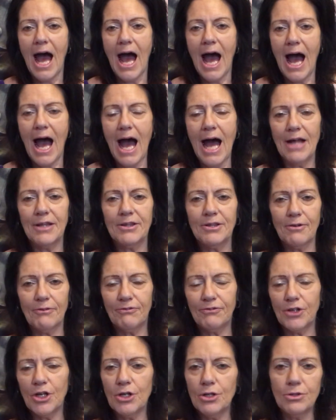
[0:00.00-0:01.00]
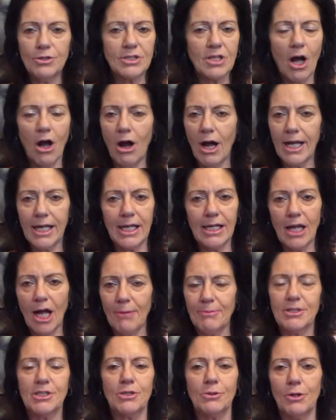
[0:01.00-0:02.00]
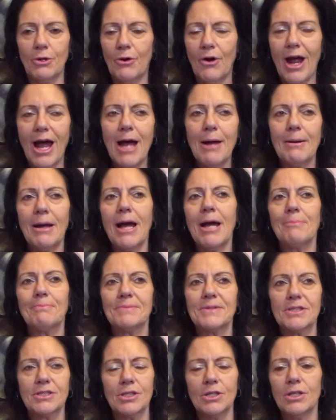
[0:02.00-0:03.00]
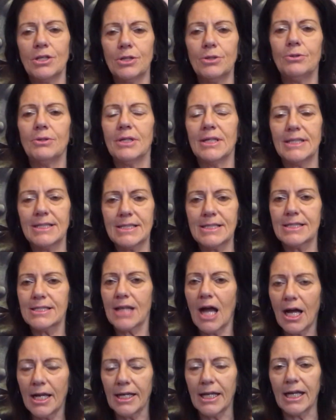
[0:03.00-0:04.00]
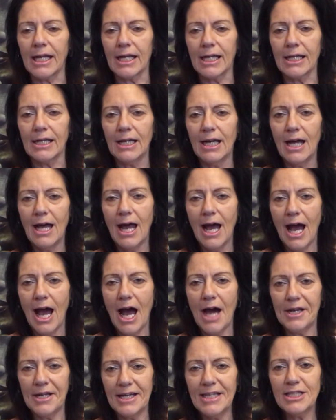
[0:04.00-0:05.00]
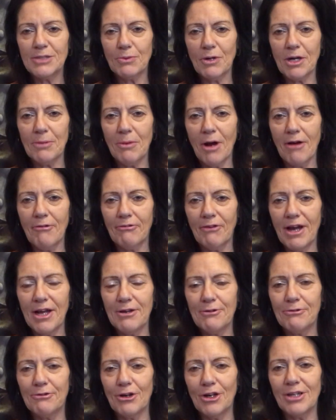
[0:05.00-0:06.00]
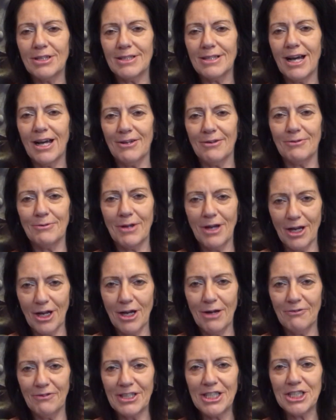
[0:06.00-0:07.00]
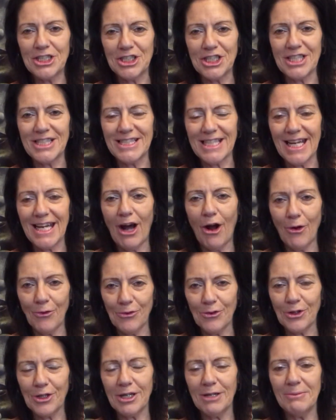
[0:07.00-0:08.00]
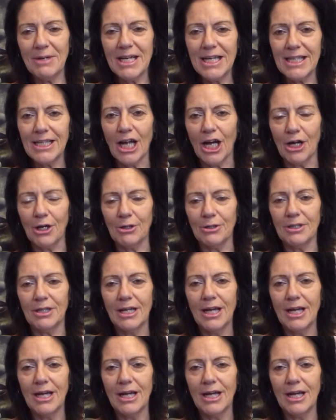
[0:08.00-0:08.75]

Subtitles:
And the views hiking up to it are absolutely stunning. And it is one of my favourite villages on the Camino.